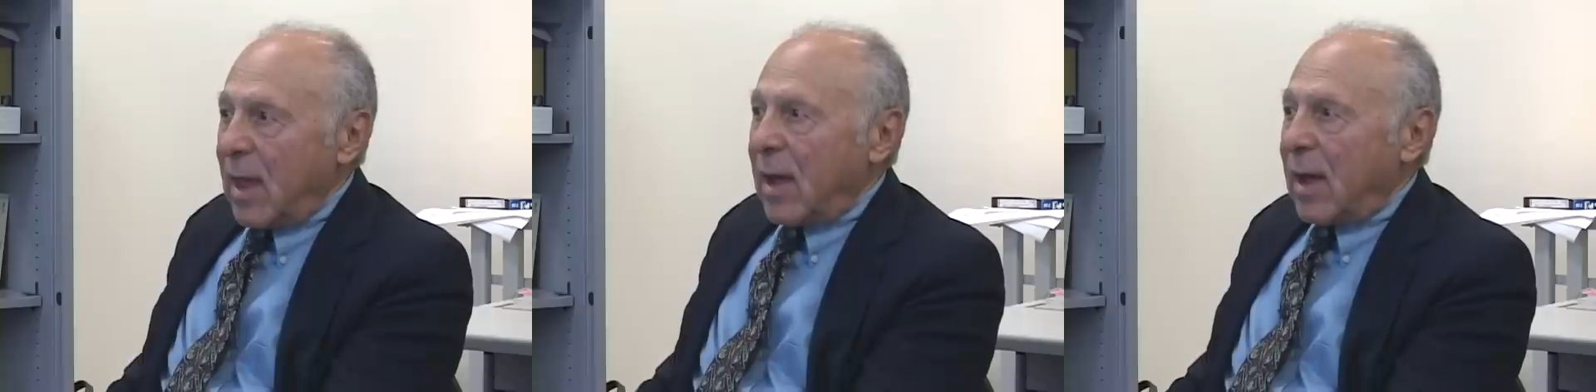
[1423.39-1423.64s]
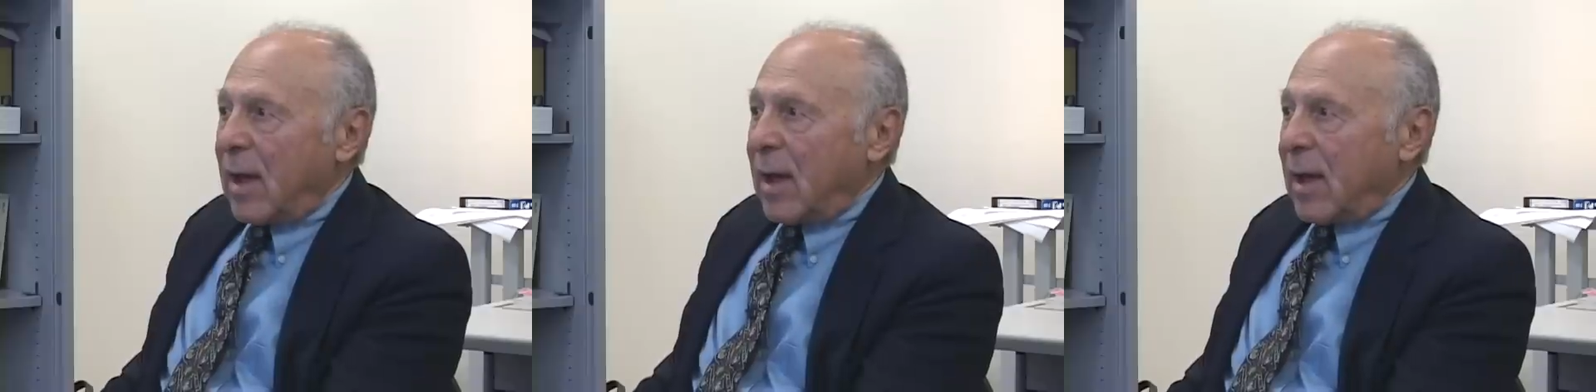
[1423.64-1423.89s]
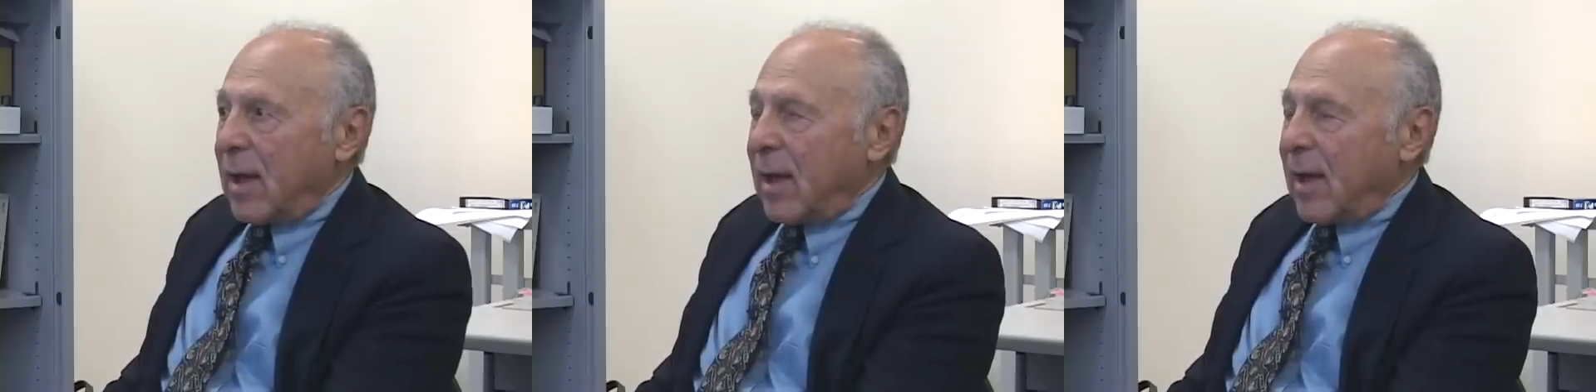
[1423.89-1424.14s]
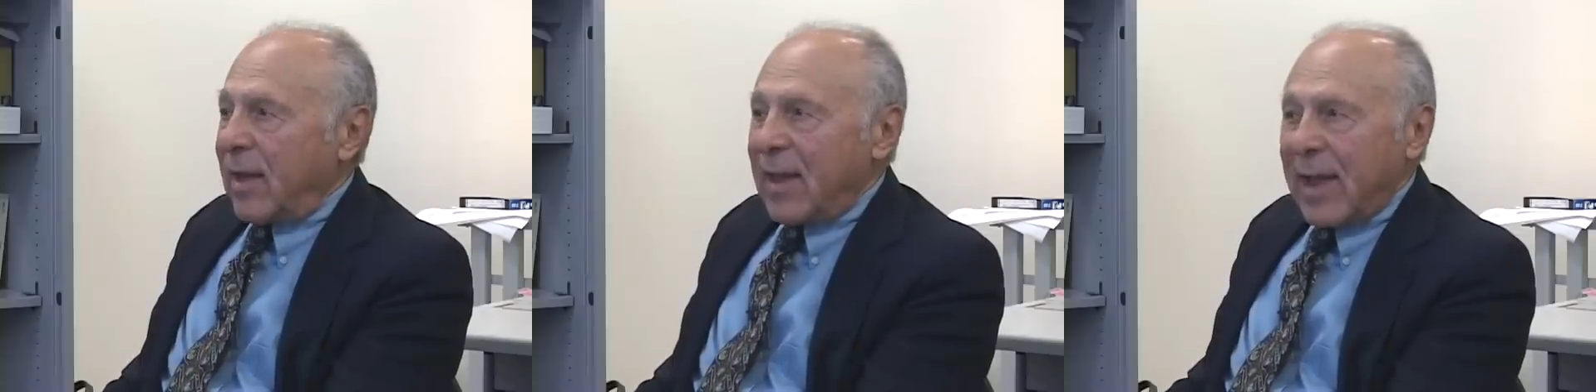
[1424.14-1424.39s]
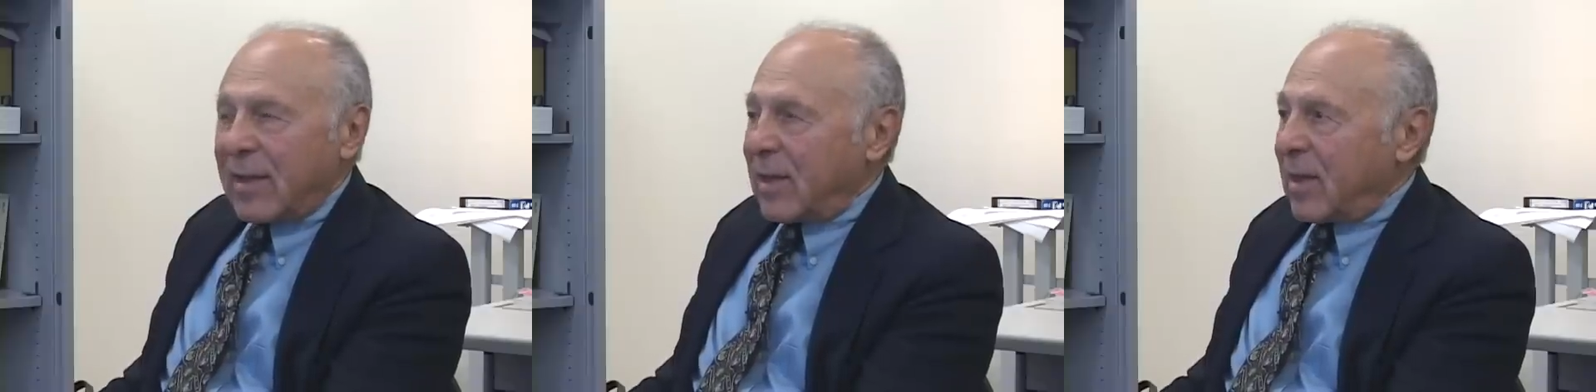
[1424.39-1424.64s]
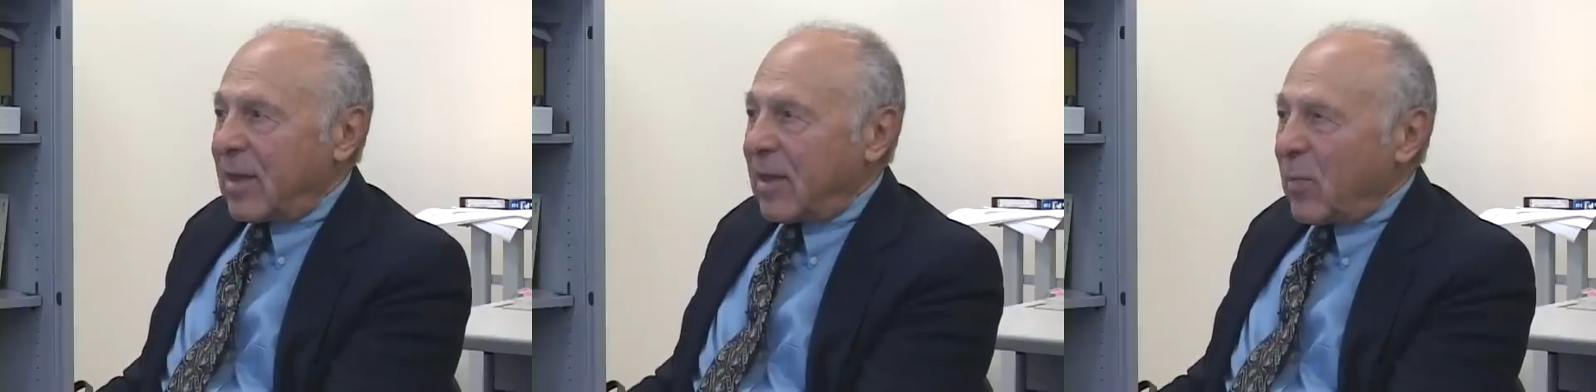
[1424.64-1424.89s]
And that,
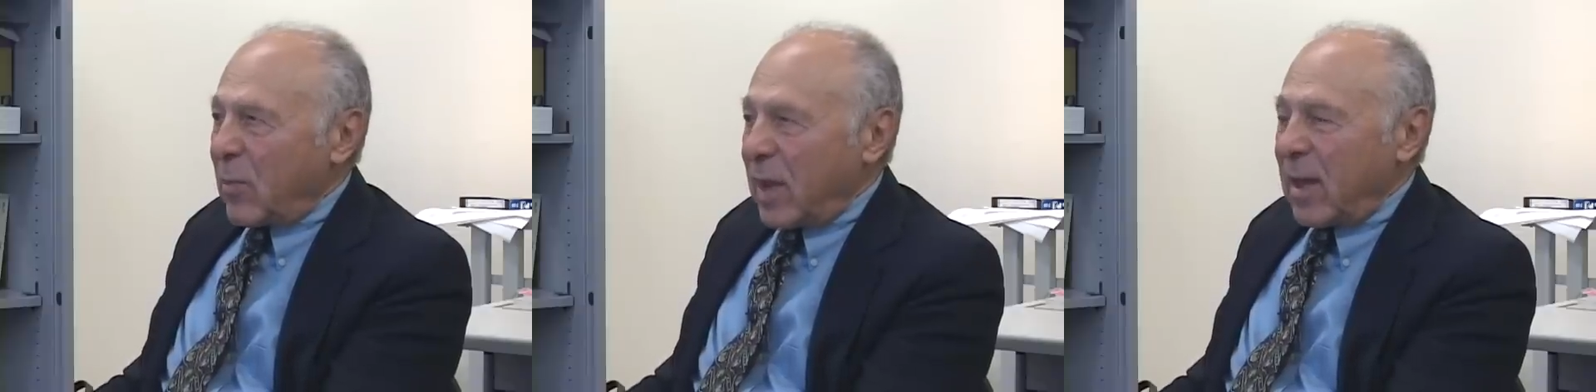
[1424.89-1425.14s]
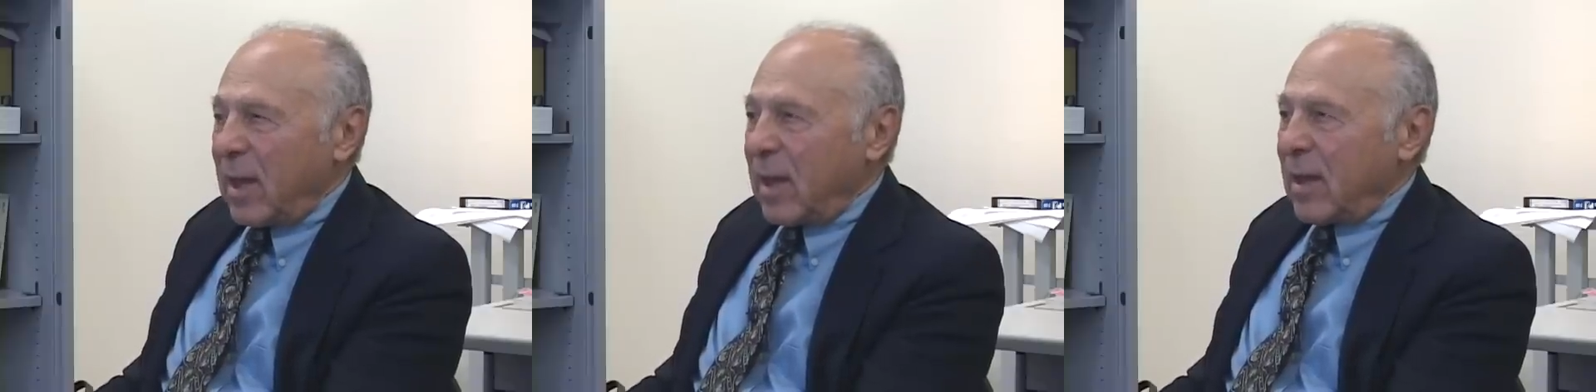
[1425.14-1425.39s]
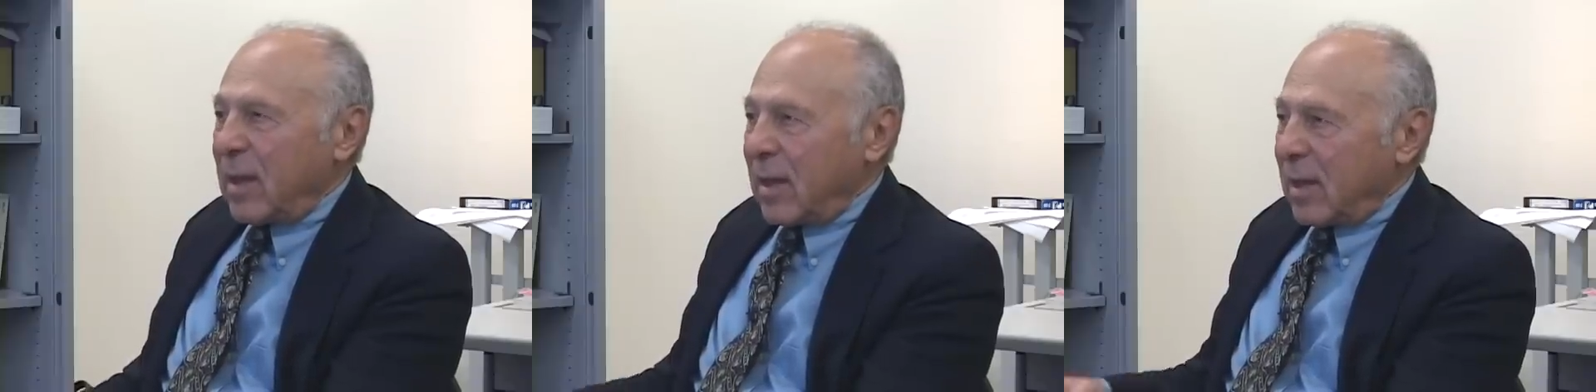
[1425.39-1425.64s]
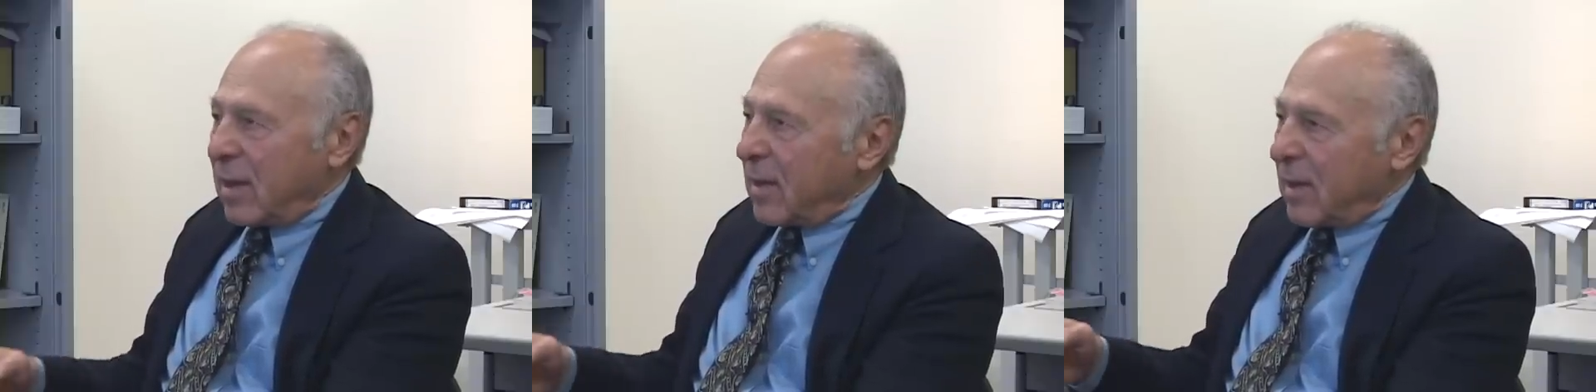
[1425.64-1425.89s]
to me,